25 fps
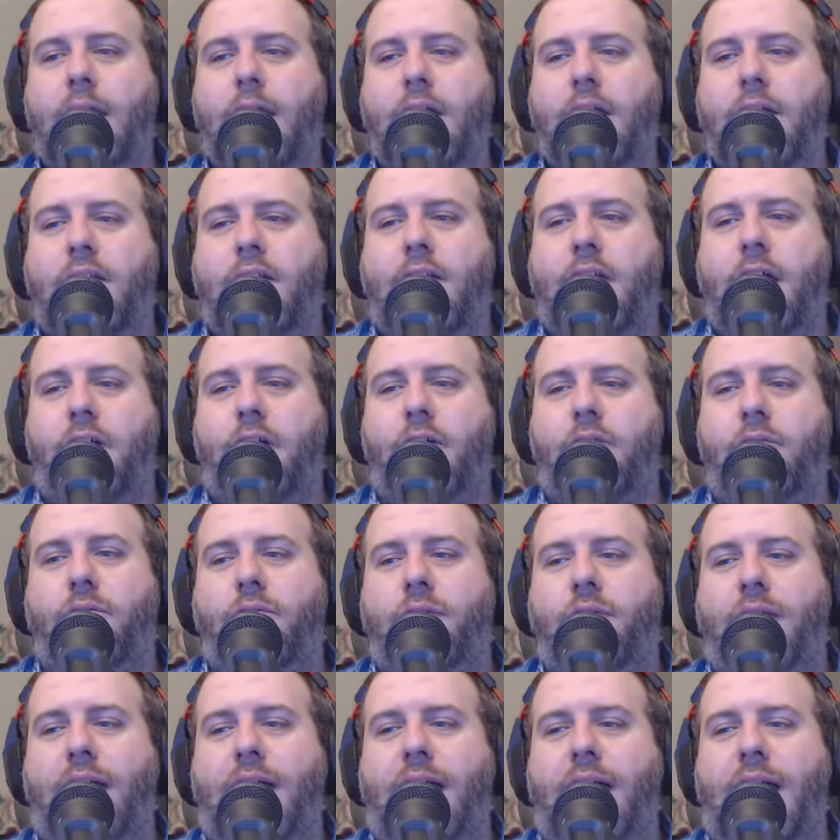
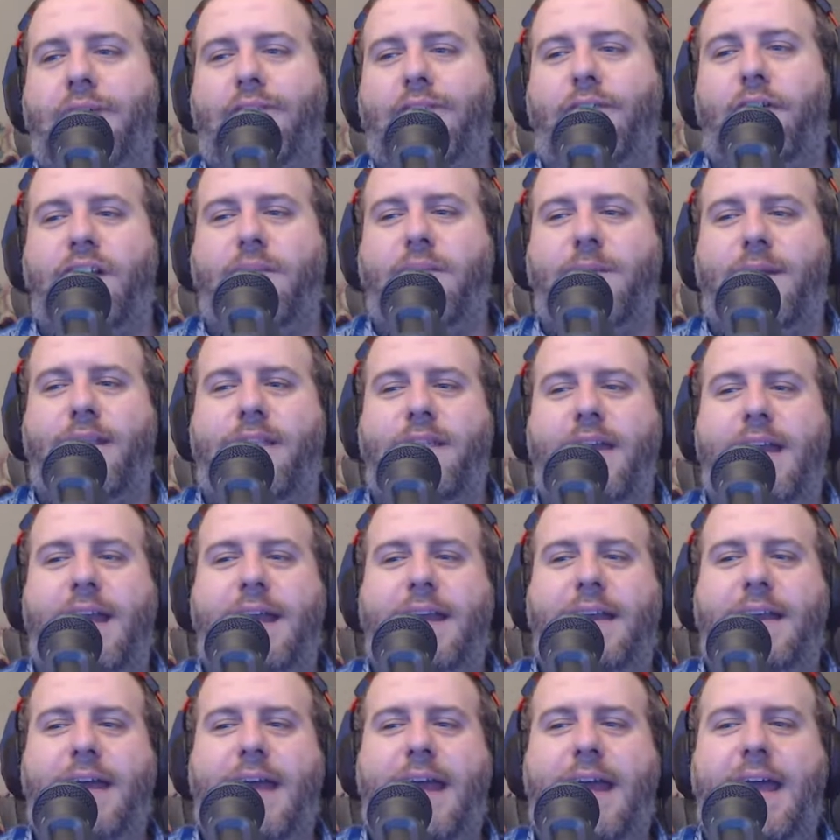So everyone's been
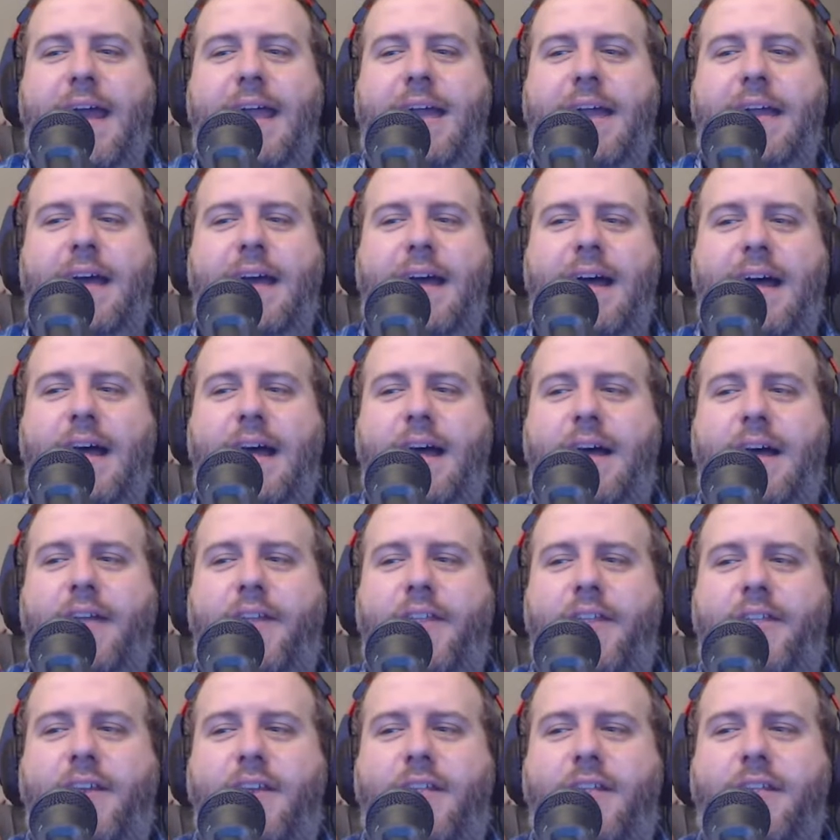saying, hey,
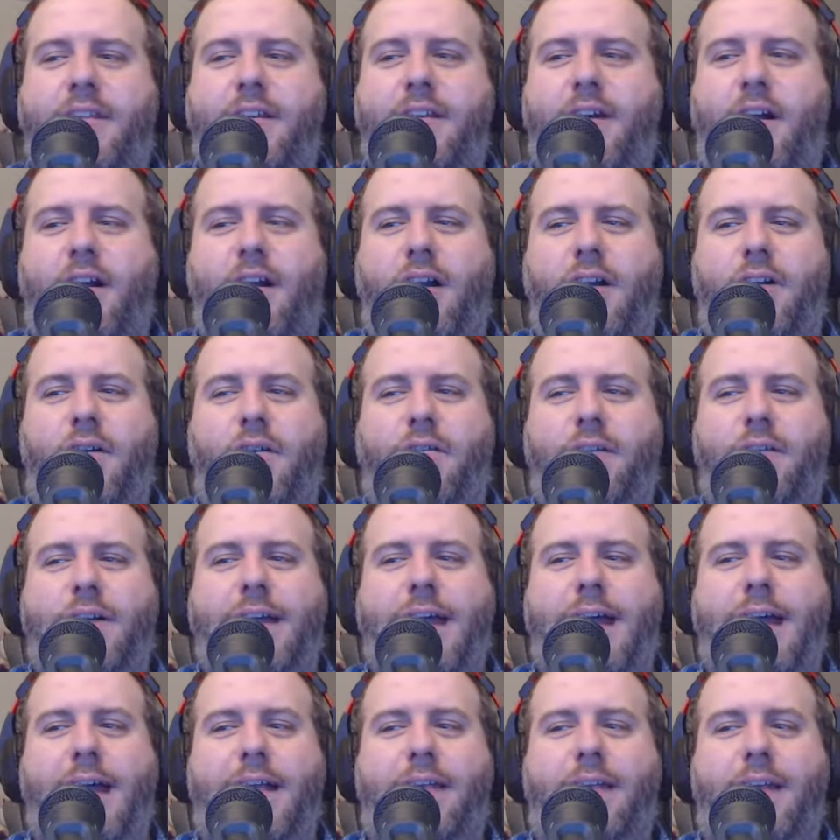this star only
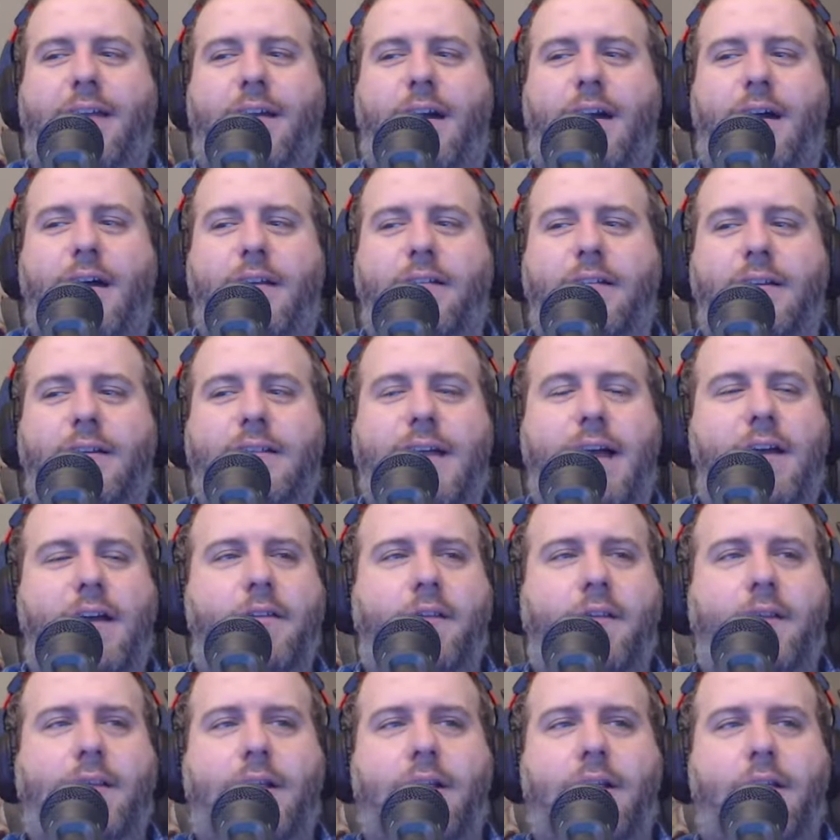has like
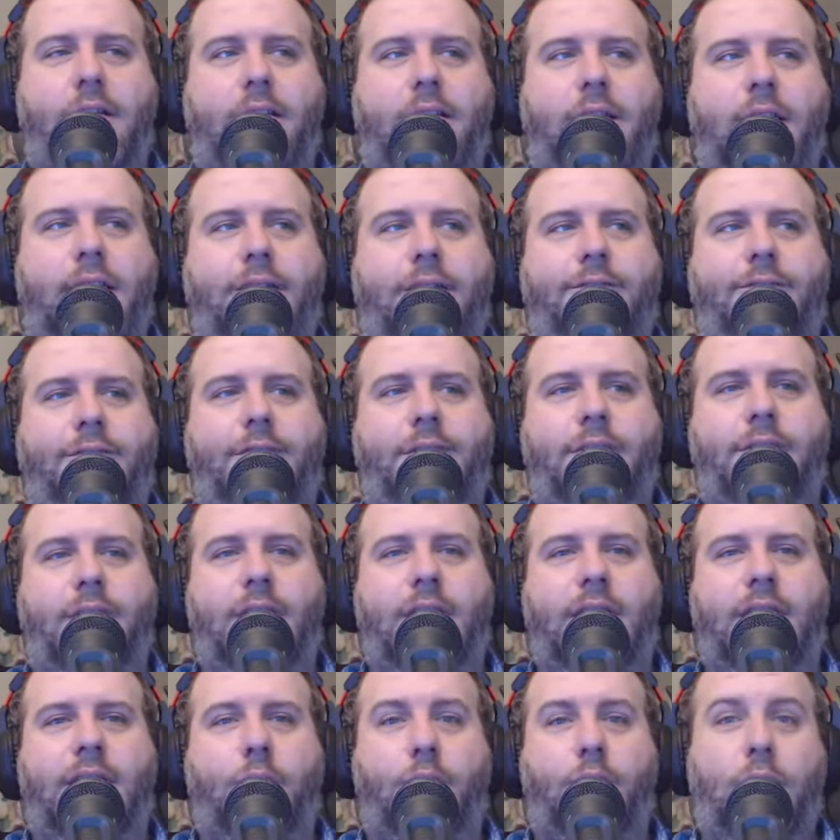100,000 years left,
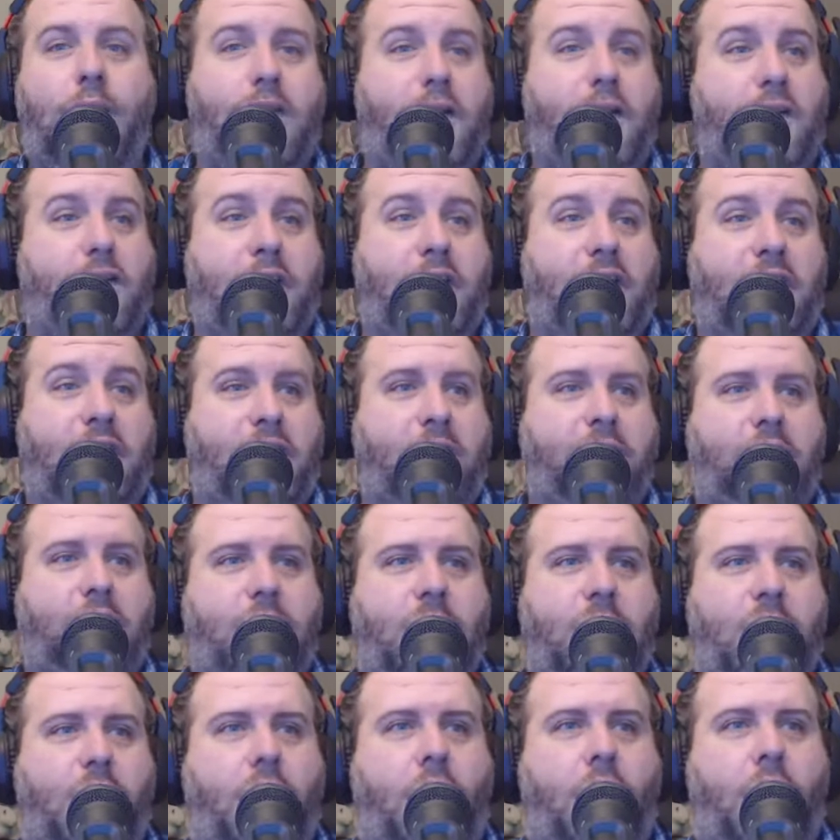which isn't
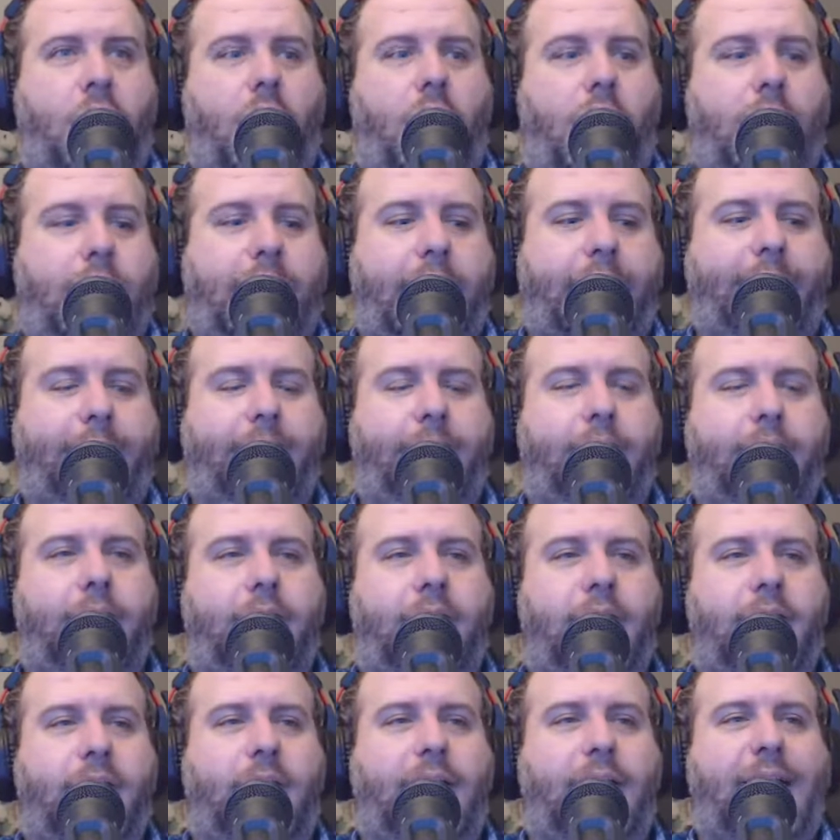long in
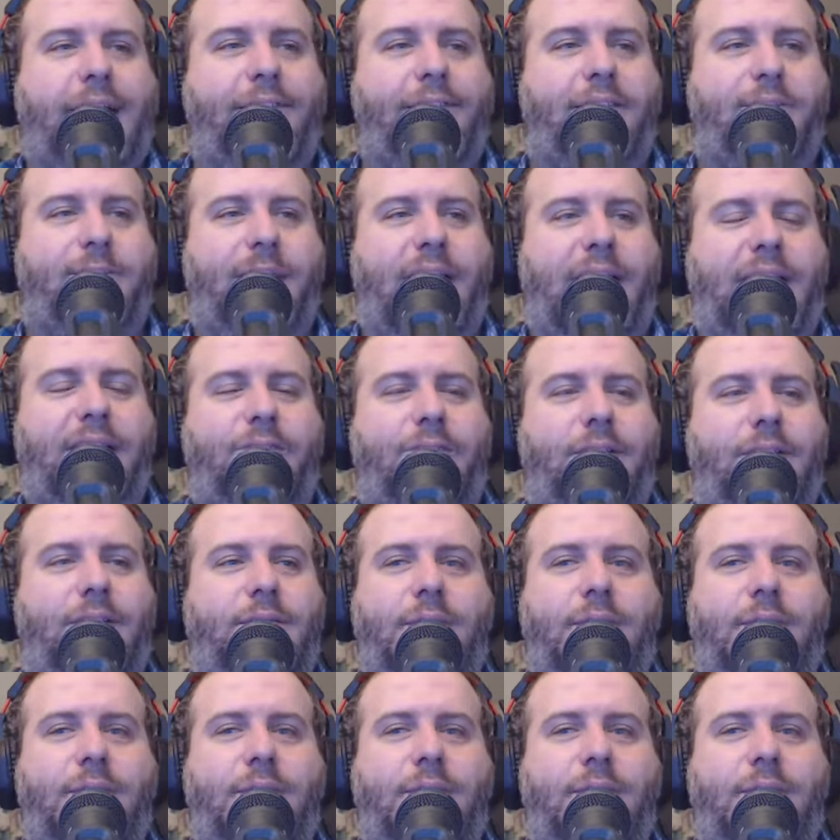the lifespan of